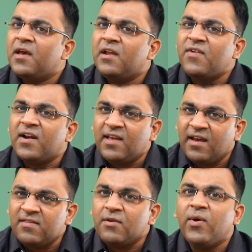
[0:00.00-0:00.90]
In fact,
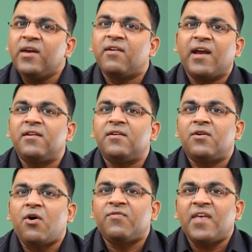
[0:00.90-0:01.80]
here's a quick
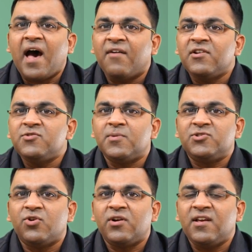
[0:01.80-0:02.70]
reckoner of the average
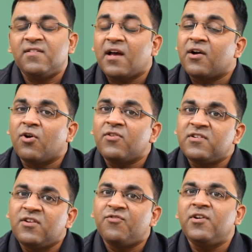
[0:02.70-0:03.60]
maturities across
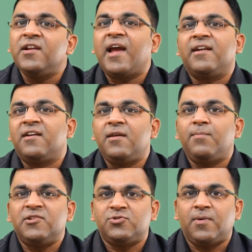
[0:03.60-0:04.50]
different category
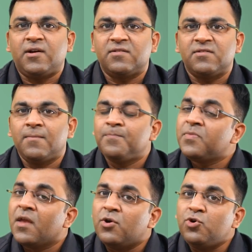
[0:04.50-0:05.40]
benchmarks.
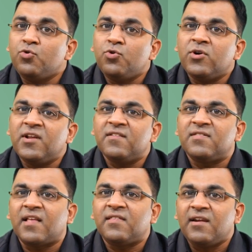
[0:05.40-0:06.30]
Do notice
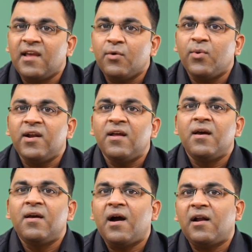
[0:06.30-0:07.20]
that the liquid,
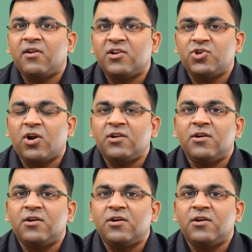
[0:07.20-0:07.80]
ultra short